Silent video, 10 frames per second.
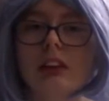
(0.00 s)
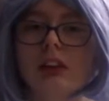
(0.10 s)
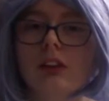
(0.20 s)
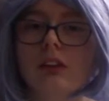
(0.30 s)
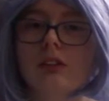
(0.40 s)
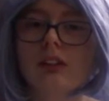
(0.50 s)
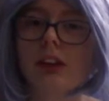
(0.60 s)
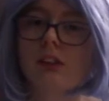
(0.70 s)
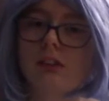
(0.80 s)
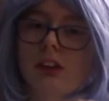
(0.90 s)
So
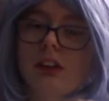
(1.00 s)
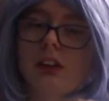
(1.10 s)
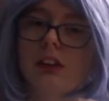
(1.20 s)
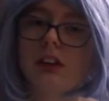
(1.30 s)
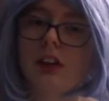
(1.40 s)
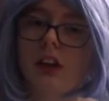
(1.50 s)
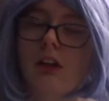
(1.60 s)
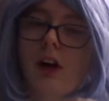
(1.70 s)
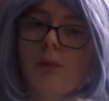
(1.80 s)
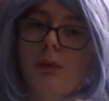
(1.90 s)
without further ado, I'll
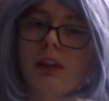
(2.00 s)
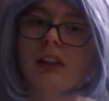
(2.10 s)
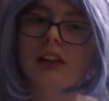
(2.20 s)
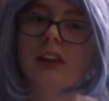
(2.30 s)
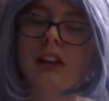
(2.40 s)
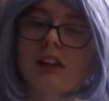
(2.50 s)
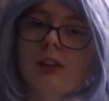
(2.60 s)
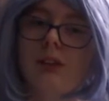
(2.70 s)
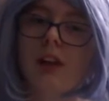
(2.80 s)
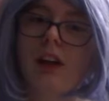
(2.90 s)
hop right into this. So
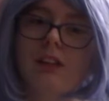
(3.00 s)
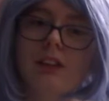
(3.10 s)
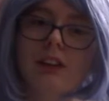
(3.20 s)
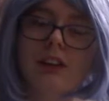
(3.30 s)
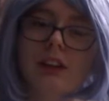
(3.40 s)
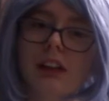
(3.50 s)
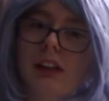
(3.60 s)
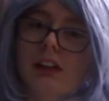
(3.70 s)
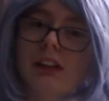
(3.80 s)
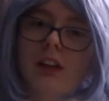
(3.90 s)
what I will do
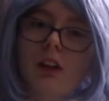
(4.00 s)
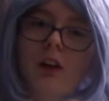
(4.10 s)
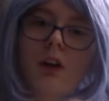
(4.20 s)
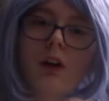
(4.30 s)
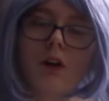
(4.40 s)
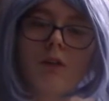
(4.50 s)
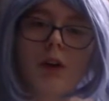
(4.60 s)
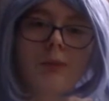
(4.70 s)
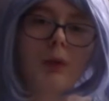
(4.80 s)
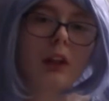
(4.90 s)
is
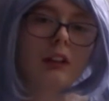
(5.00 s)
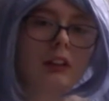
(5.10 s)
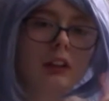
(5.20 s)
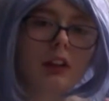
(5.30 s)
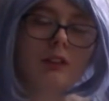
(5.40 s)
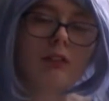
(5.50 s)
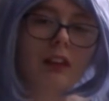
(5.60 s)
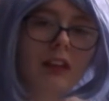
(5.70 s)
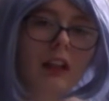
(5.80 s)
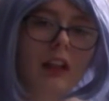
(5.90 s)
one positive,
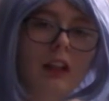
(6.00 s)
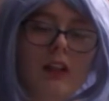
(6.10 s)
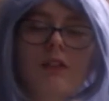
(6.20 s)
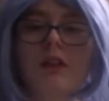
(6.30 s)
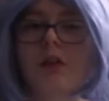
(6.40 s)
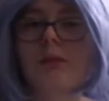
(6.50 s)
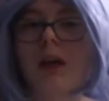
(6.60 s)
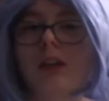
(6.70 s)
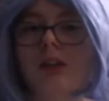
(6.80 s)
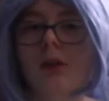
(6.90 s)
one negative, and then go
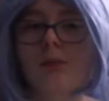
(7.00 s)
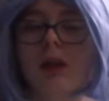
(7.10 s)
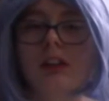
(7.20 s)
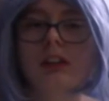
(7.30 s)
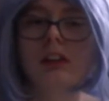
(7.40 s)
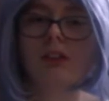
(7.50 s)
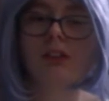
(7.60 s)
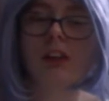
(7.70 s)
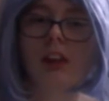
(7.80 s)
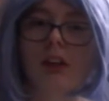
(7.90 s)
back to a positive,
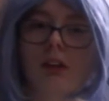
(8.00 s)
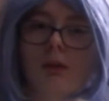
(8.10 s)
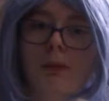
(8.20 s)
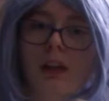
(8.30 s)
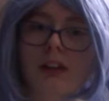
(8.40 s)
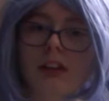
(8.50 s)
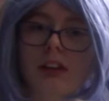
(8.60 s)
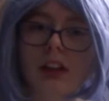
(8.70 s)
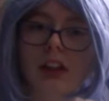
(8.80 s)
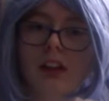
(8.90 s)
and then I'll go back to a
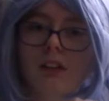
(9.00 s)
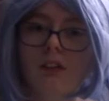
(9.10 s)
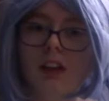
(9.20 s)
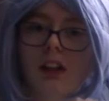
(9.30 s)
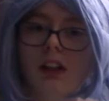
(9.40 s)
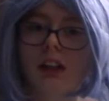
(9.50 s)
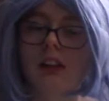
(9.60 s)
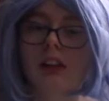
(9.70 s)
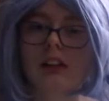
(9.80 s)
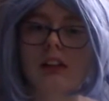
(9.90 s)
negative.
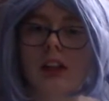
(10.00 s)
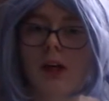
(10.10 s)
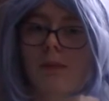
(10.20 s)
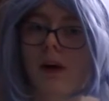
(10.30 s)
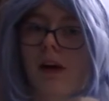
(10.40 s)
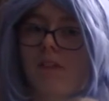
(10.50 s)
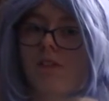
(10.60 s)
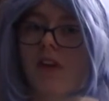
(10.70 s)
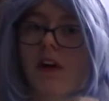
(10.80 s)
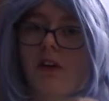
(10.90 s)
This time I have
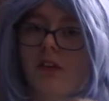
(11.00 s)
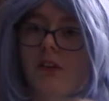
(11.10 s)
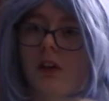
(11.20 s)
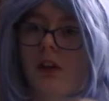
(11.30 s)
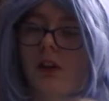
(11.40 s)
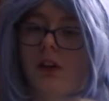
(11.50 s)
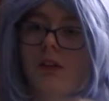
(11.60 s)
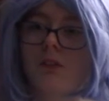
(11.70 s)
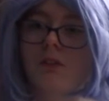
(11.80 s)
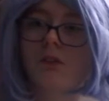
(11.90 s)
found
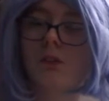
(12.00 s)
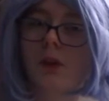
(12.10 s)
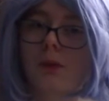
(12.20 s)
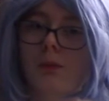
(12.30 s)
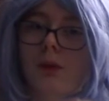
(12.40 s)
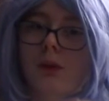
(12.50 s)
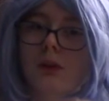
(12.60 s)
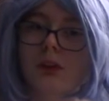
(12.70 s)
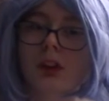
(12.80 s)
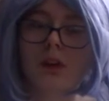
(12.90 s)
4
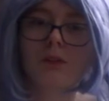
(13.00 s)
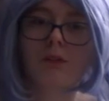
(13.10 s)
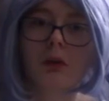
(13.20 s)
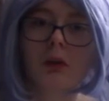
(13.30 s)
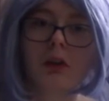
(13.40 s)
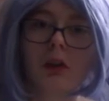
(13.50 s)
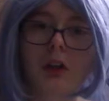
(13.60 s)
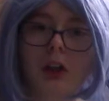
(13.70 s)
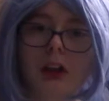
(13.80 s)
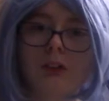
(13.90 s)
pros and 4
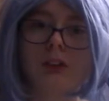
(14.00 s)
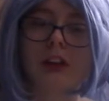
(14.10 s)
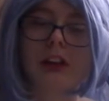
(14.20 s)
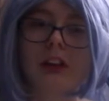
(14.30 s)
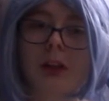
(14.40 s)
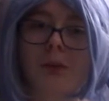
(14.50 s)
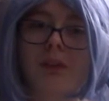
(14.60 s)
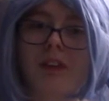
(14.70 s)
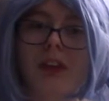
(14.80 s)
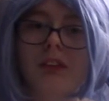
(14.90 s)
cons with this type of
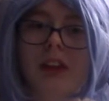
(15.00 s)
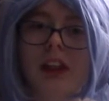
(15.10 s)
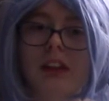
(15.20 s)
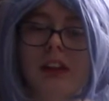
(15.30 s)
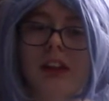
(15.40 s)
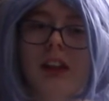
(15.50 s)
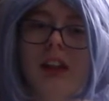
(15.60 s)
outlining.